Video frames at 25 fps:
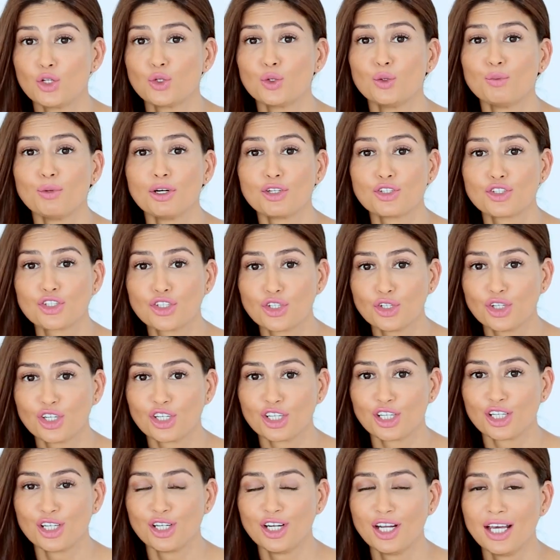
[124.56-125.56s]
Too much
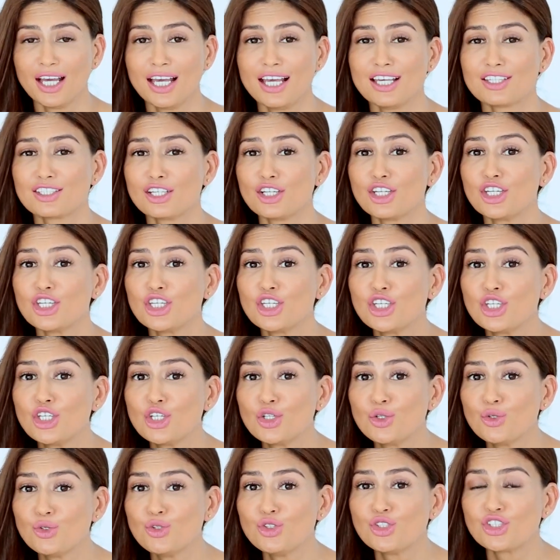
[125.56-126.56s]
sugar is a
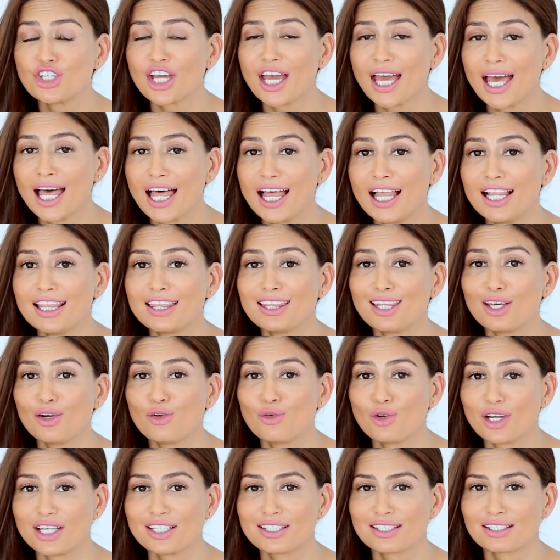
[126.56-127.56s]
huge health
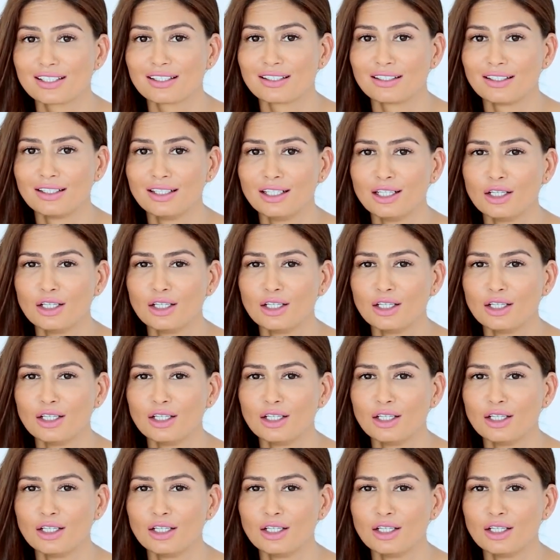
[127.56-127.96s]
risk,